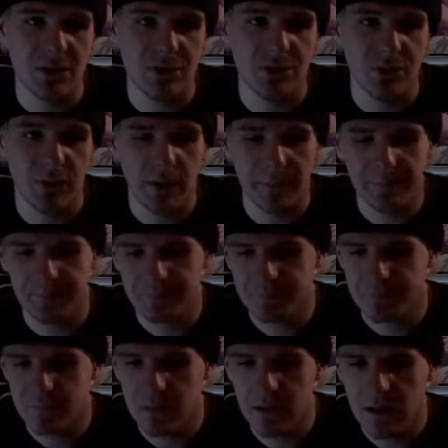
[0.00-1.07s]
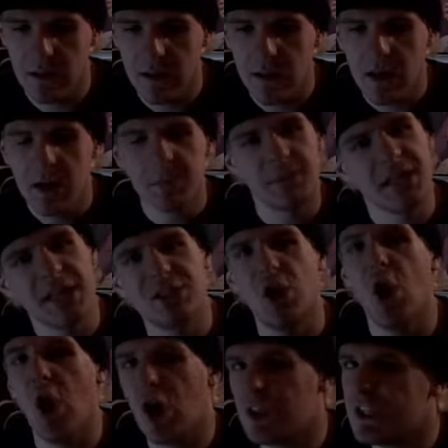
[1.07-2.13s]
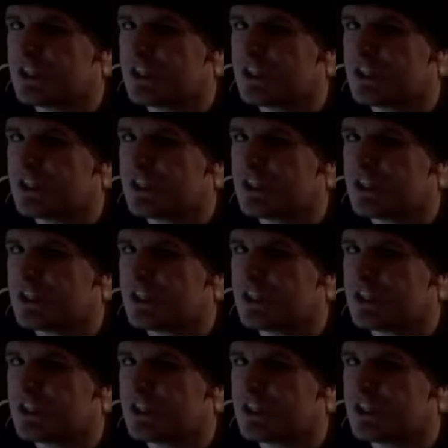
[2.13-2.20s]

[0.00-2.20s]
use for it. But that's all